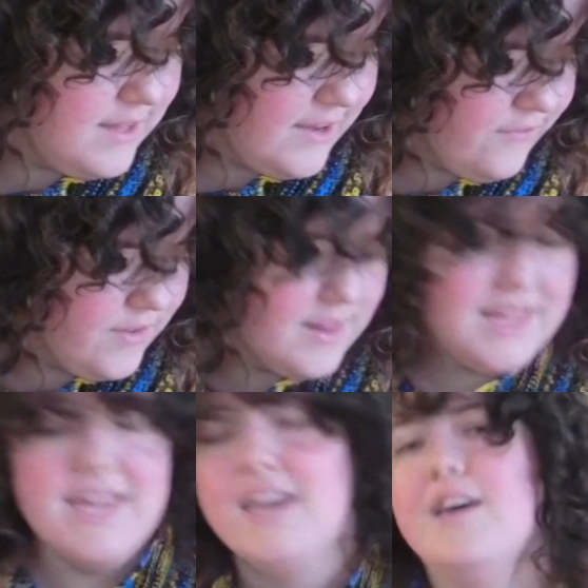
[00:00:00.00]

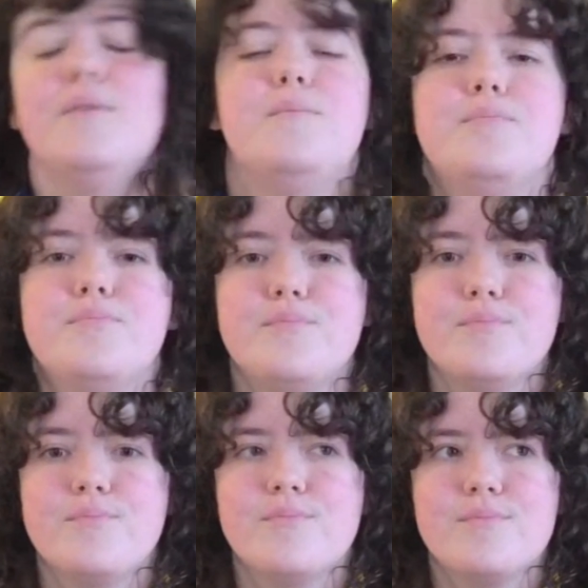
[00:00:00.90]
definitely
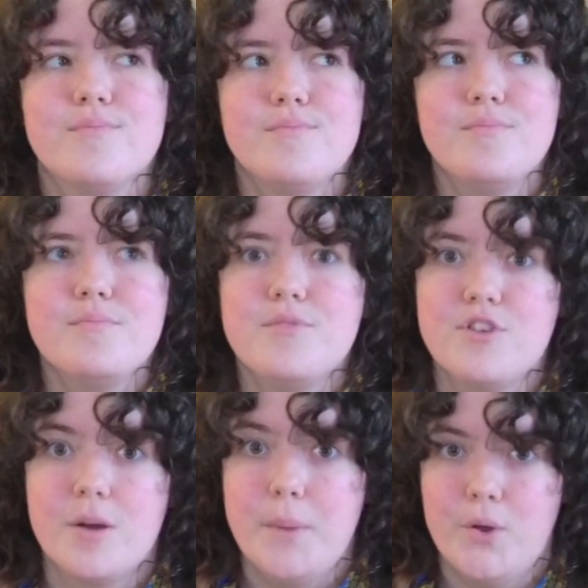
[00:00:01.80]

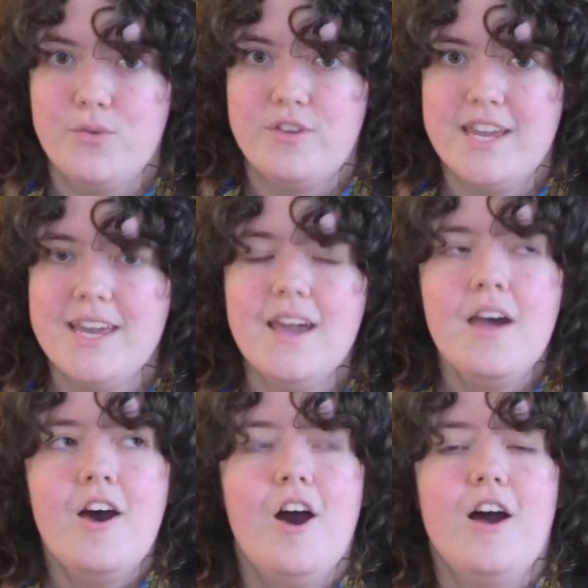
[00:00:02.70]
start posting
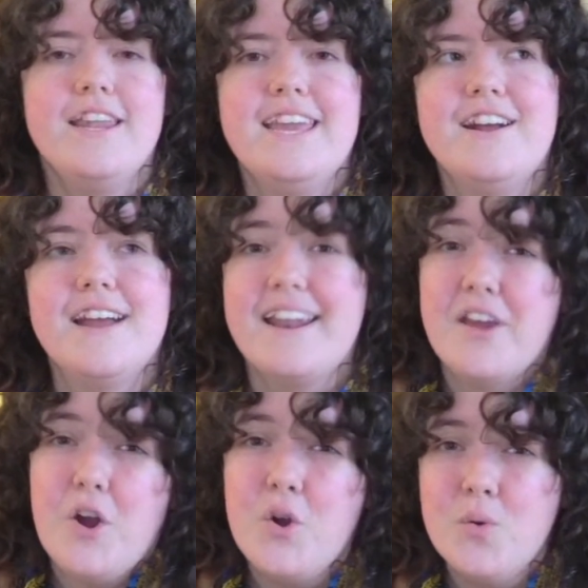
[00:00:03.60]
on here, and I
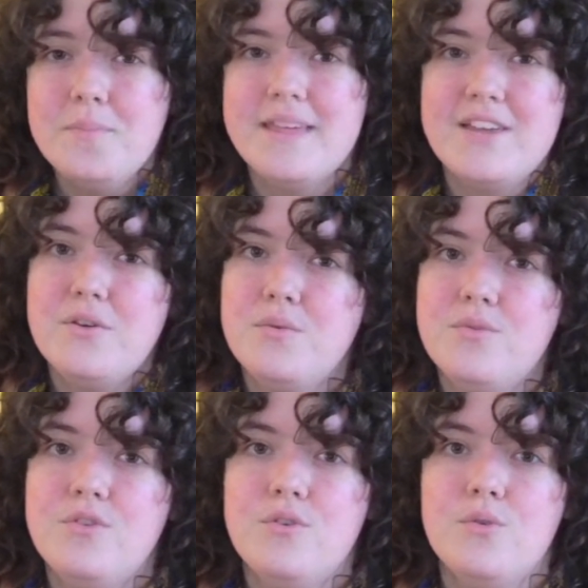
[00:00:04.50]
hope that you
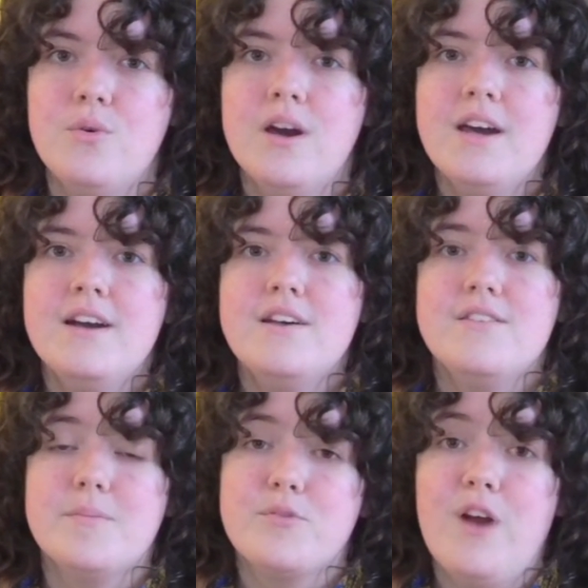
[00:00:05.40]
do
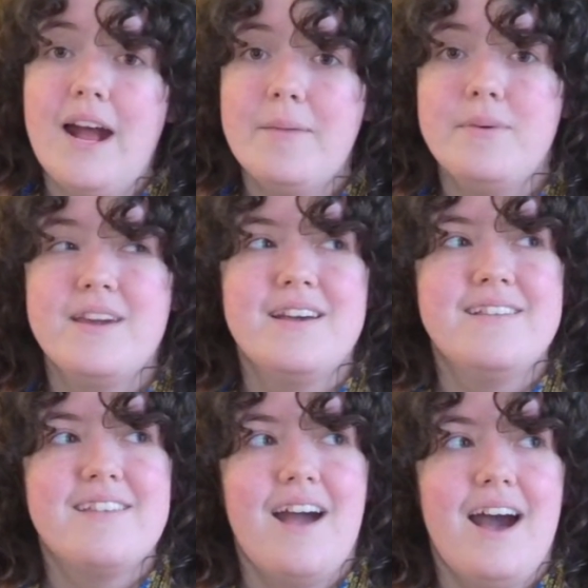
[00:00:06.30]
subscribe
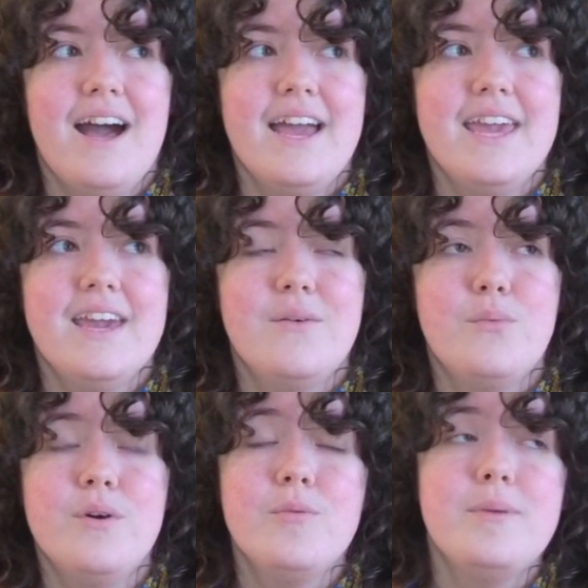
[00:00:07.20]
because I
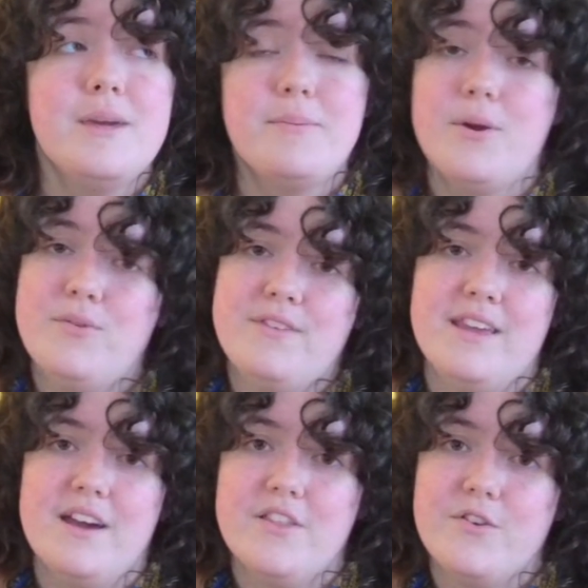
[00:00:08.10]
will be
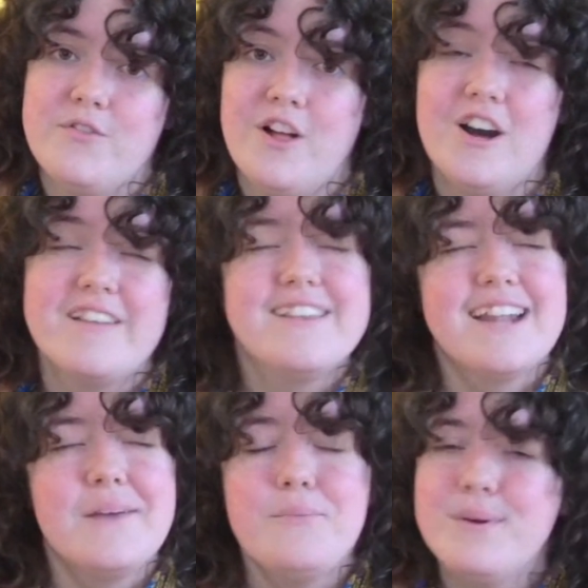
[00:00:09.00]
posting other vlogs and
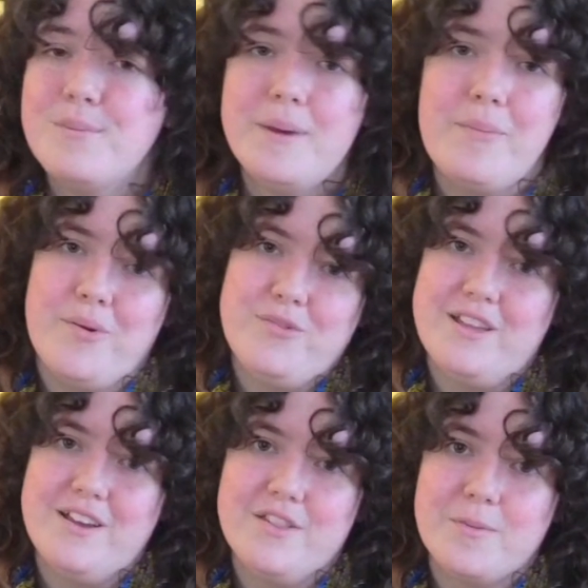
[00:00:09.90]
I will be
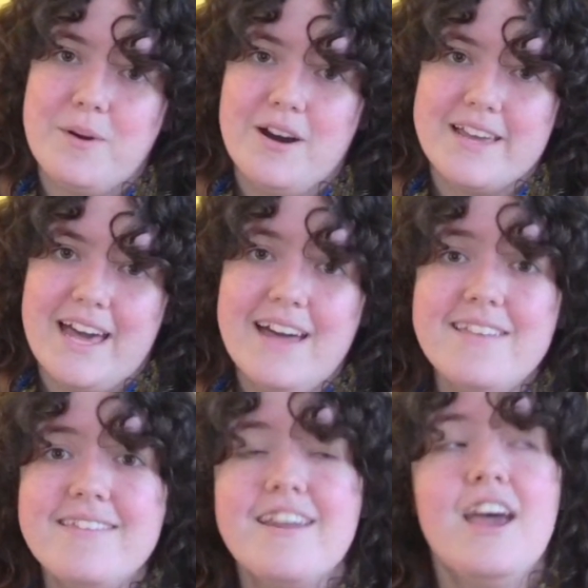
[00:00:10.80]
posting other
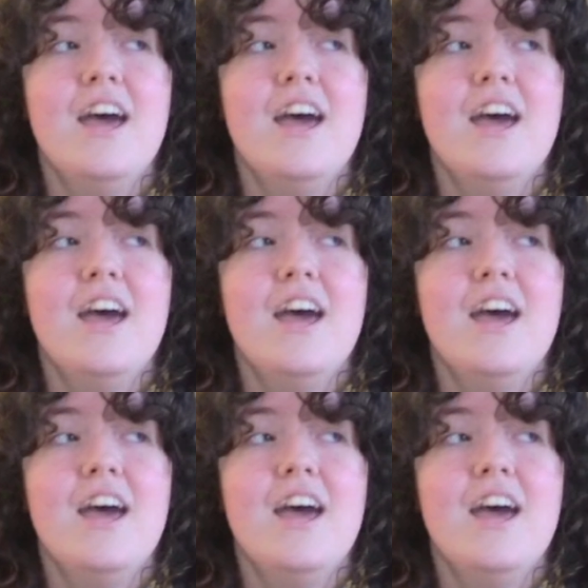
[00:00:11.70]
podcasts.